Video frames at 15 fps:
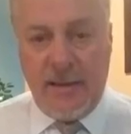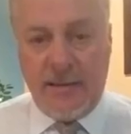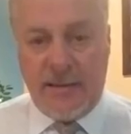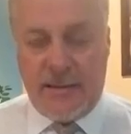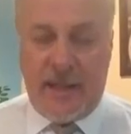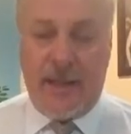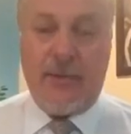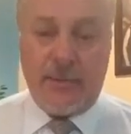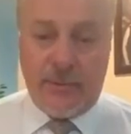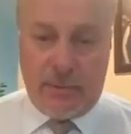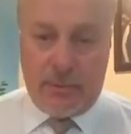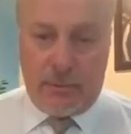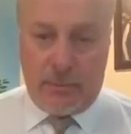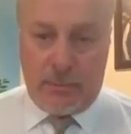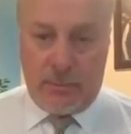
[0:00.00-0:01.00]
sales
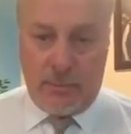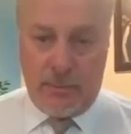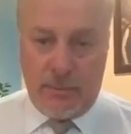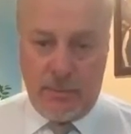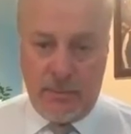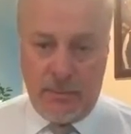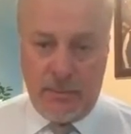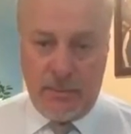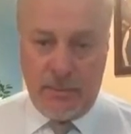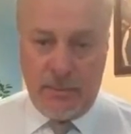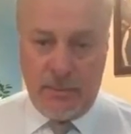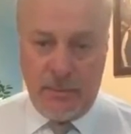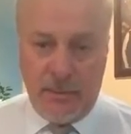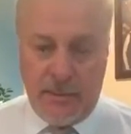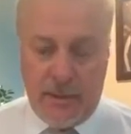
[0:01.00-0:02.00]
tool
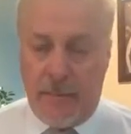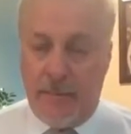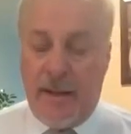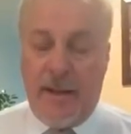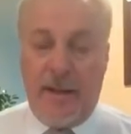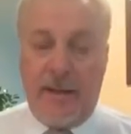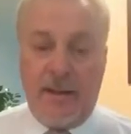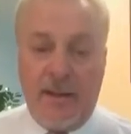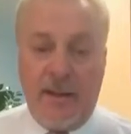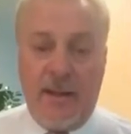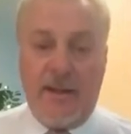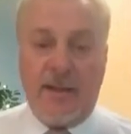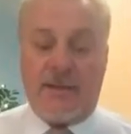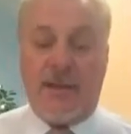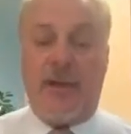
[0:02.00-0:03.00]
that made
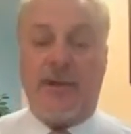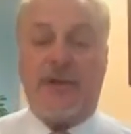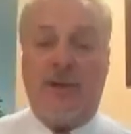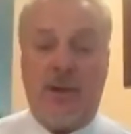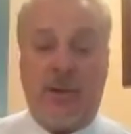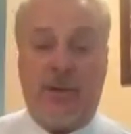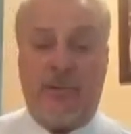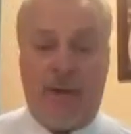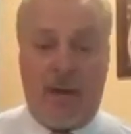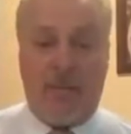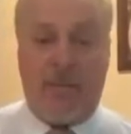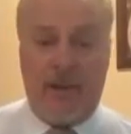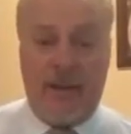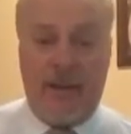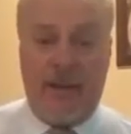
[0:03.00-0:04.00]
such an
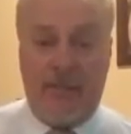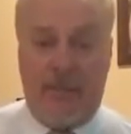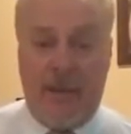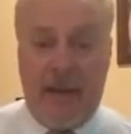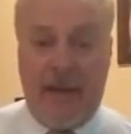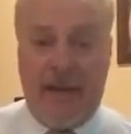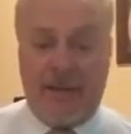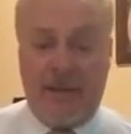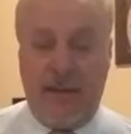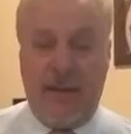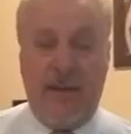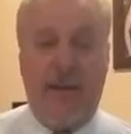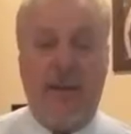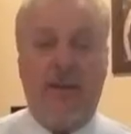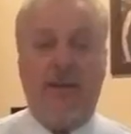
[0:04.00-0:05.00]
incredible impact
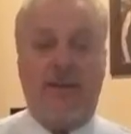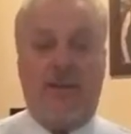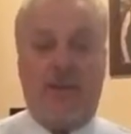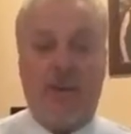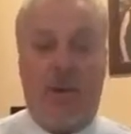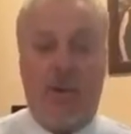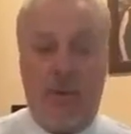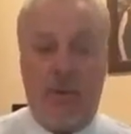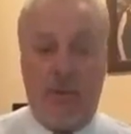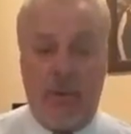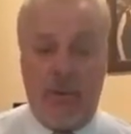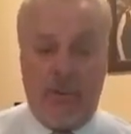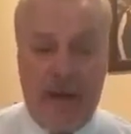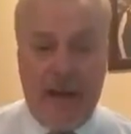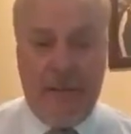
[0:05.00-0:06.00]
so
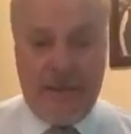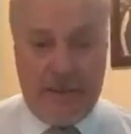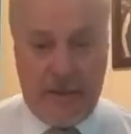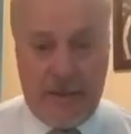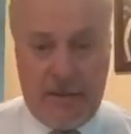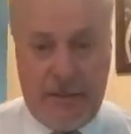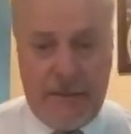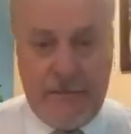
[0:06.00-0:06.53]
rapidly.